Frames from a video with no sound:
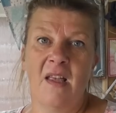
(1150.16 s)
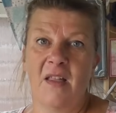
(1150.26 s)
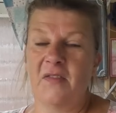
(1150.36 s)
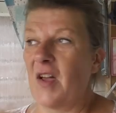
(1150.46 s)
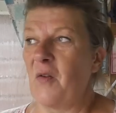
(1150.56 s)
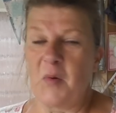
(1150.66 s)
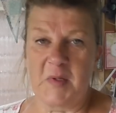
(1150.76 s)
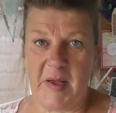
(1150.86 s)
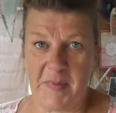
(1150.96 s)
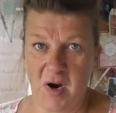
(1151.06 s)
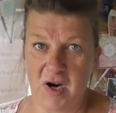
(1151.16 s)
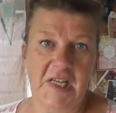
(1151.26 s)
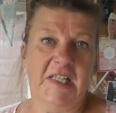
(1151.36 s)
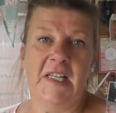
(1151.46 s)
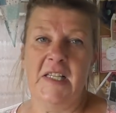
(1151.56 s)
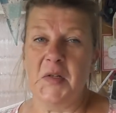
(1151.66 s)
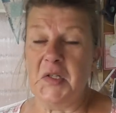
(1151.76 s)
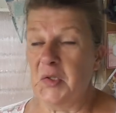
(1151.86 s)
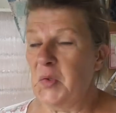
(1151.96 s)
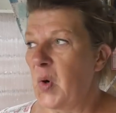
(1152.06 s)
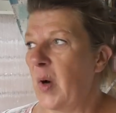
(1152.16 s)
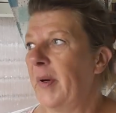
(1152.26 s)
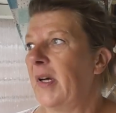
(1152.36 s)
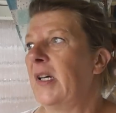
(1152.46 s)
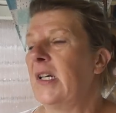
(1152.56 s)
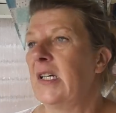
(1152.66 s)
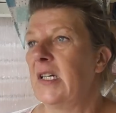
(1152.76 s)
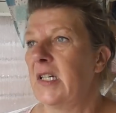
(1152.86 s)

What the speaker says: They're always my priority. They're a good cropper,